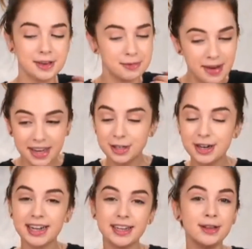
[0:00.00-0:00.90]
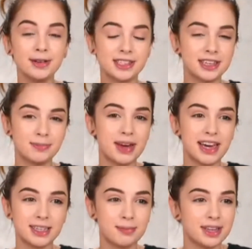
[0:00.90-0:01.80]
you make sure that it looks its
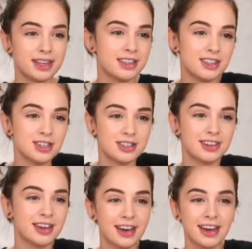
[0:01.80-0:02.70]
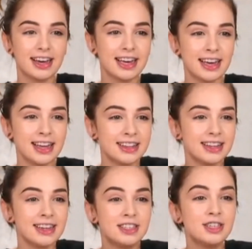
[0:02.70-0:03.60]
best, but it
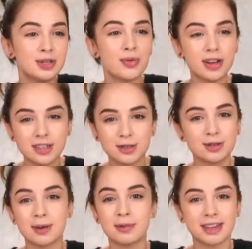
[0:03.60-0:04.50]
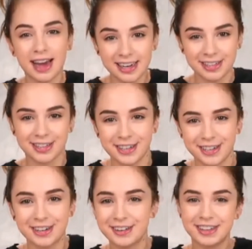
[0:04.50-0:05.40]
just wants to sabotage you,
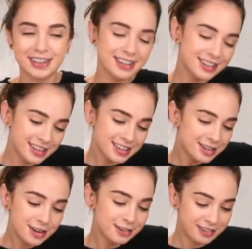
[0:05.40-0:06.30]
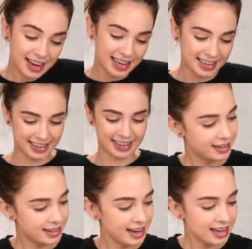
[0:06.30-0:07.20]
you know, it's not feeling it.
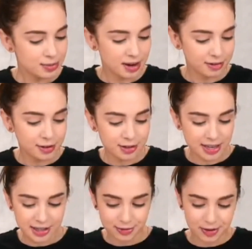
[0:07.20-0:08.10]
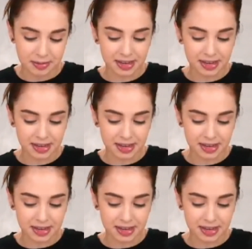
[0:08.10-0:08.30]
Today is one of those days for